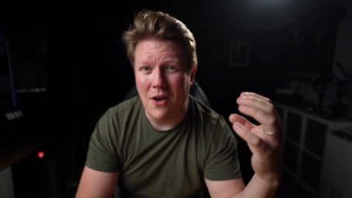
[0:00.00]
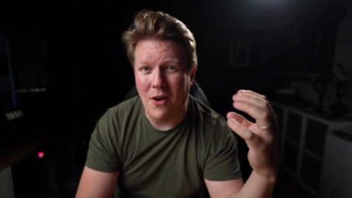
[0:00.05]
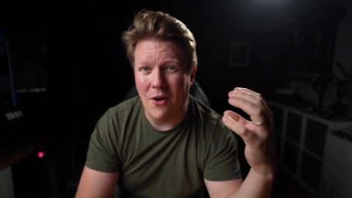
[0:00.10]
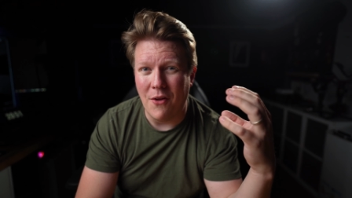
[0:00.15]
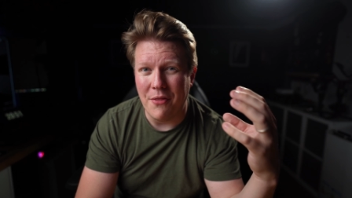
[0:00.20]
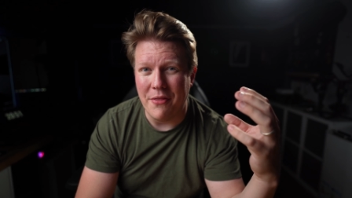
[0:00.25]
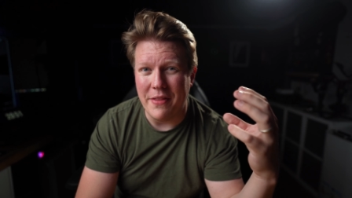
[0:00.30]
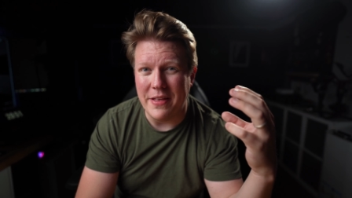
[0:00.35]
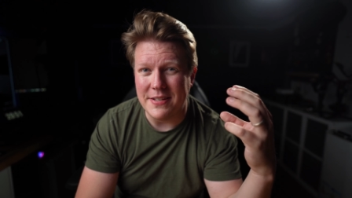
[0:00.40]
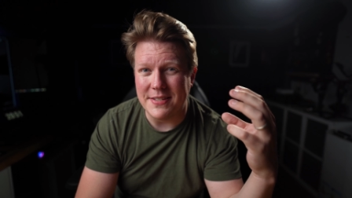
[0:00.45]

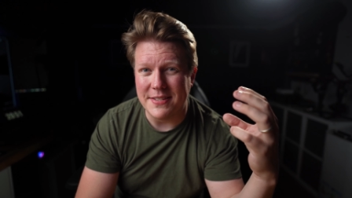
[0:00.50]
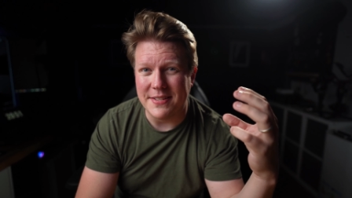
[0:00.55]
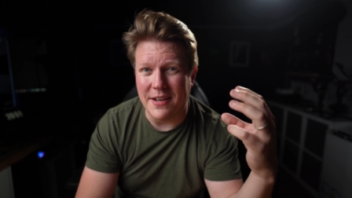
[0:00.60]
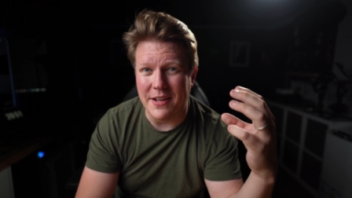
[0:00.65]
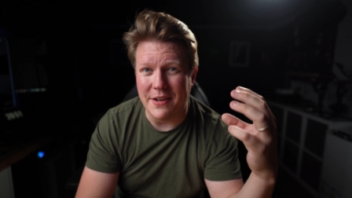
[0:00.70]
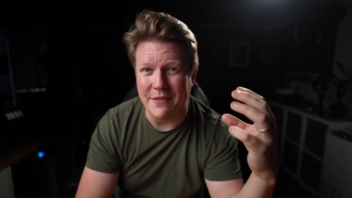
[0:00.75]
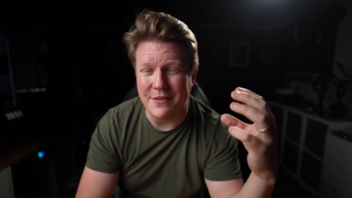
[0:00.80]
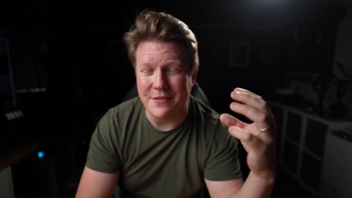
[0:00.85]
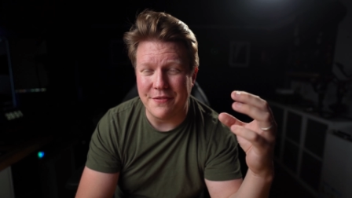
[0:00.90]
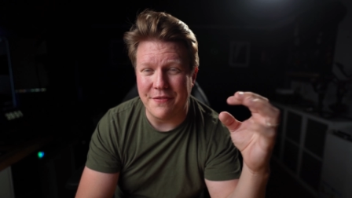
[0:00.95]
on this
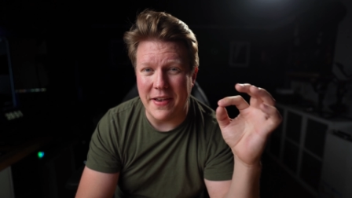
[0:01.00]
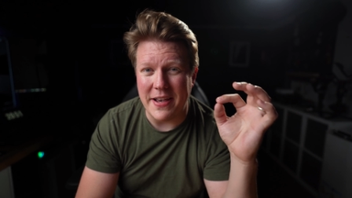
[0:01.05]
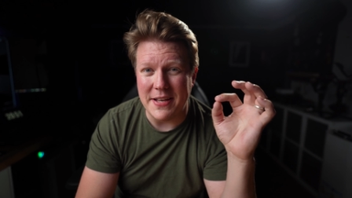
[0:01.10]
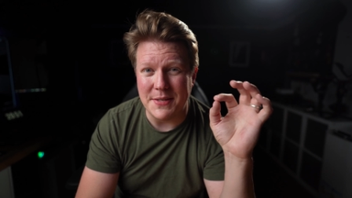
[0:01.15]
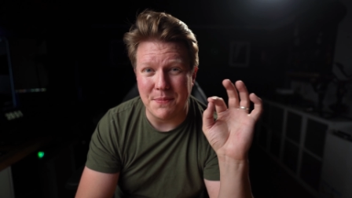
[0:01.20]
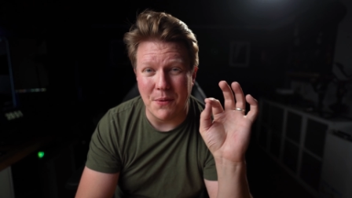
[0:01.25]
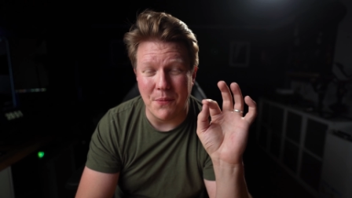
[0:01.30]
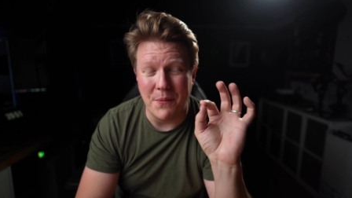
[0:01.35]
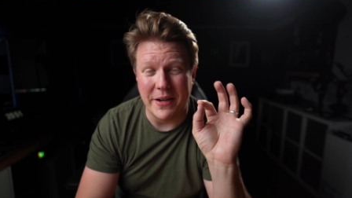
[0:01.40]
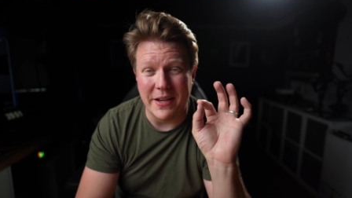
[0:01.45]
side of his
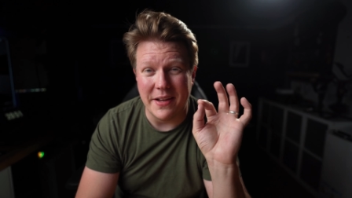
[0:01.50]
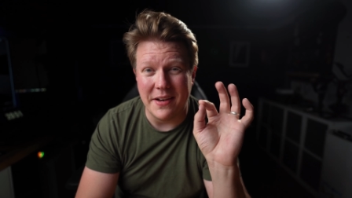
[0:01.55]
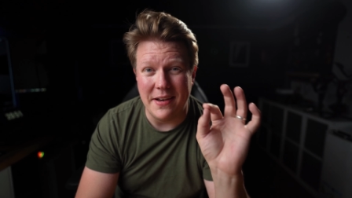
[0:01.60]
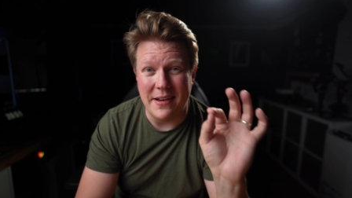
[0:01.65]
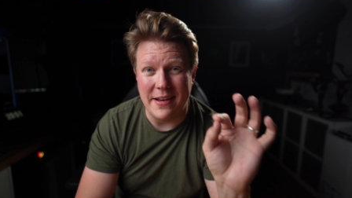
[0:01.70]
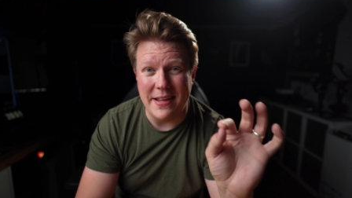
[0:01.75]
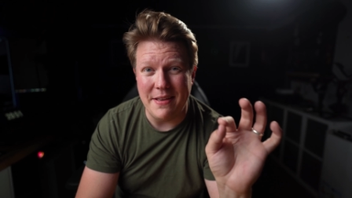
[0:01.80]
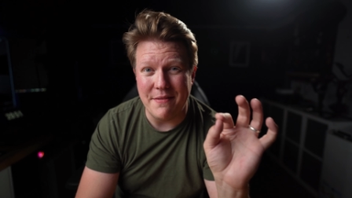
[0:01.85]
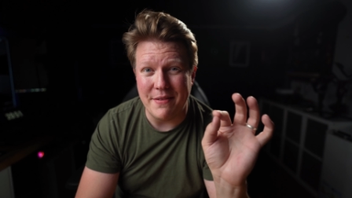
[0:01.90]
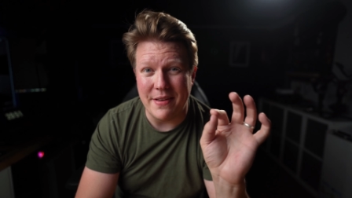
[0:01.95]
face, but we're going
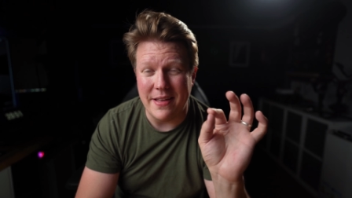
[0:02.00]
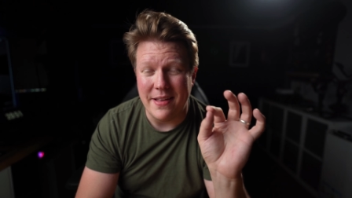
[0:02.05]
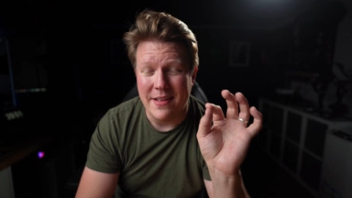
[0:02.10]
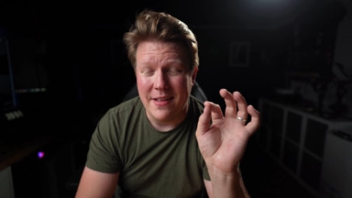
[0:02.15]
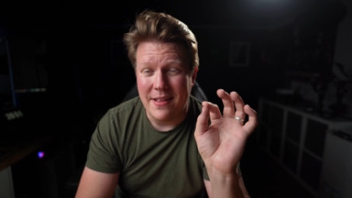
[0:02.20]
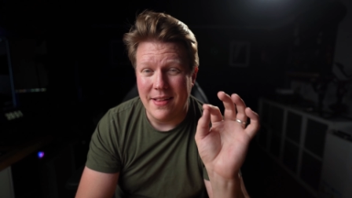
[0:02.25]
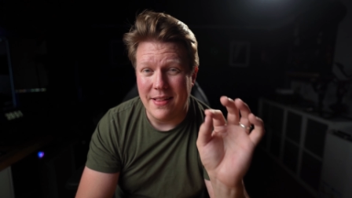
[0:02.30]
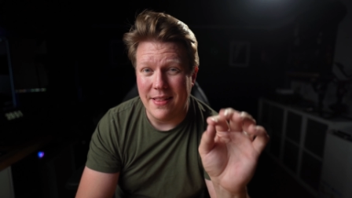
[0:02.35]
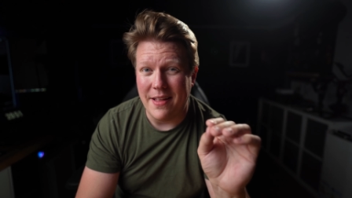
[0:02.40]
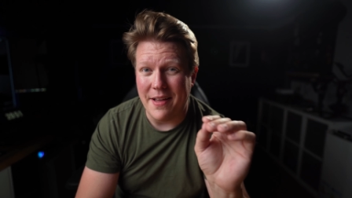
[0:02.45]
to leave it
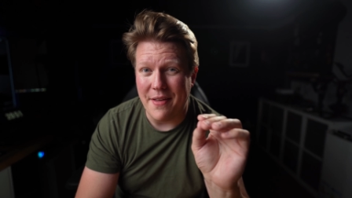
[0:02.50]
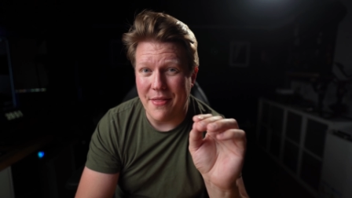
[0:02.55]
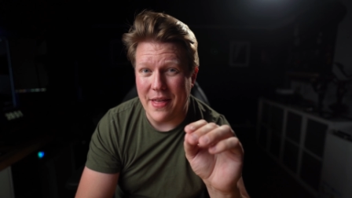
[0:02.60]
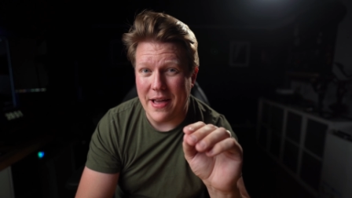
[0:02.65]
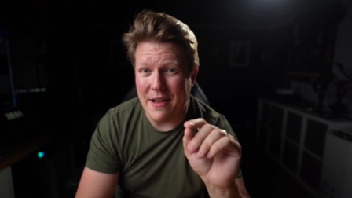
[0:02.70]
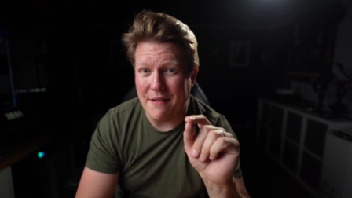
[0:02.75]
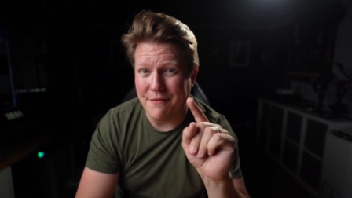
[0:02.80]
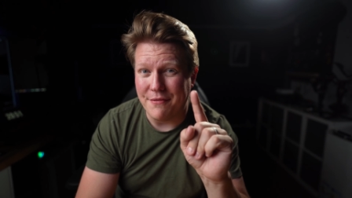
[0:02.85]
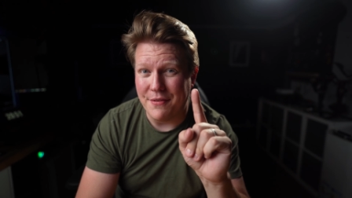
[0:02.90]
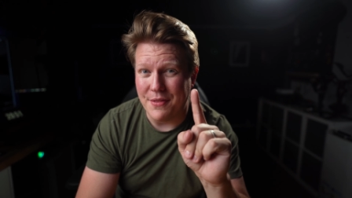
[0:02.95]
like
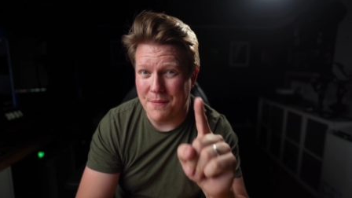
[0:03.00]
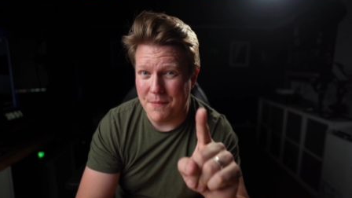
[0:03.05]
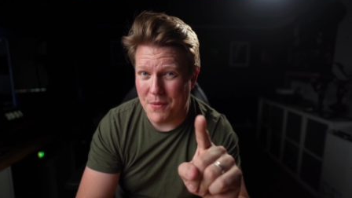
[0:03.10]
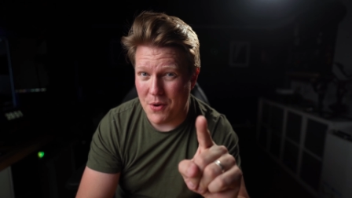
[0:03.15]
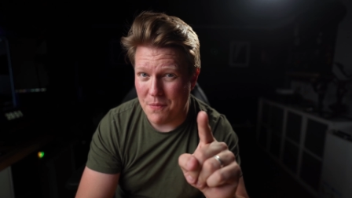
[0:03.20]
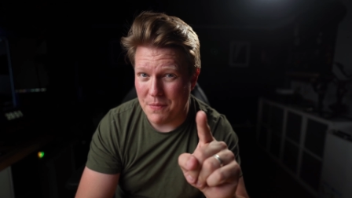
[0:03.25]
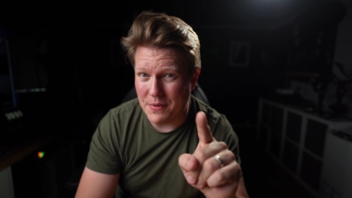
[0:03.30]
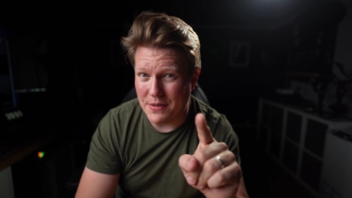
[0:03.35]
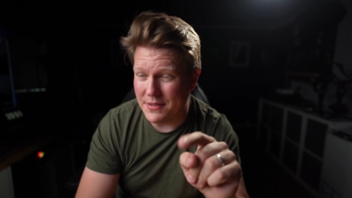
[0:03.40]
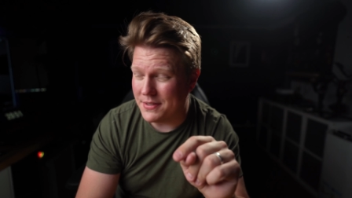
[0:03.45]
that for the
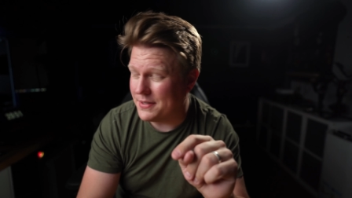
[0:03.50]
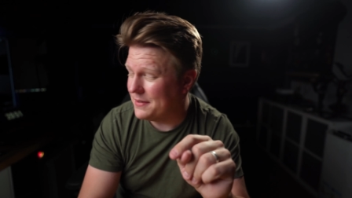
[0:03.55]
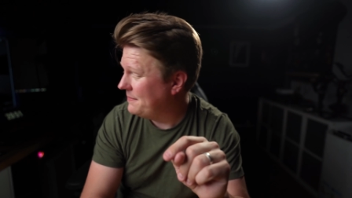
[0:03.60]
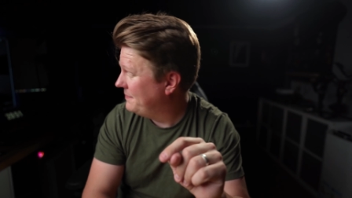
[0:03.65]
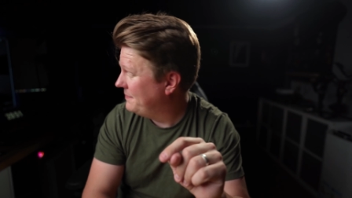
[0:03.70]
moment.